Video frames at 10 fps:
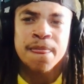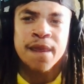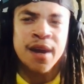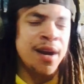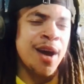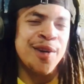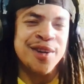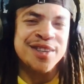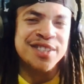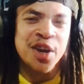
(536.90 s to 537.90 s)
And I don't
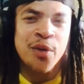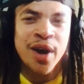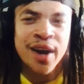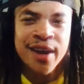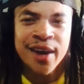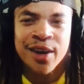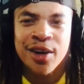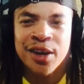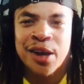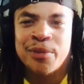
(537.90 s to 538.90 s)
understand why he had to
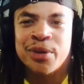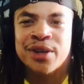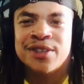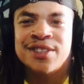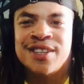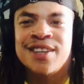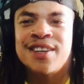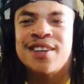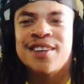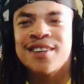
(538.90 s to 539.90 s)
call out Booker
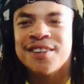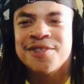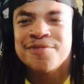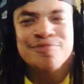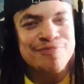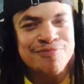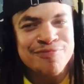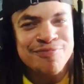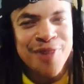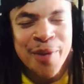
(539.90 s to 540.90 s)
T.
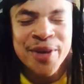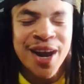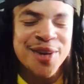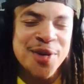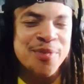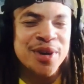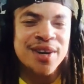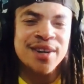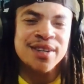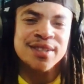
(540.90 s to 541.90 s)
I mean, I know
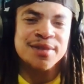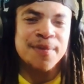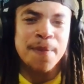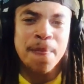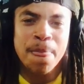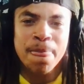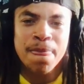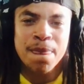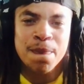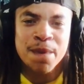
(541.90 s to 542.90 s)
Booker is
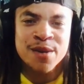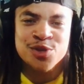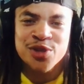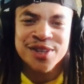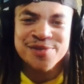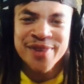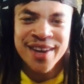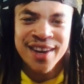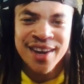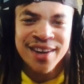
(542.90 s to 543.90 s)
Trick's
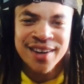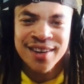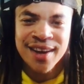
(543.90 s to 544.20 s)
man, and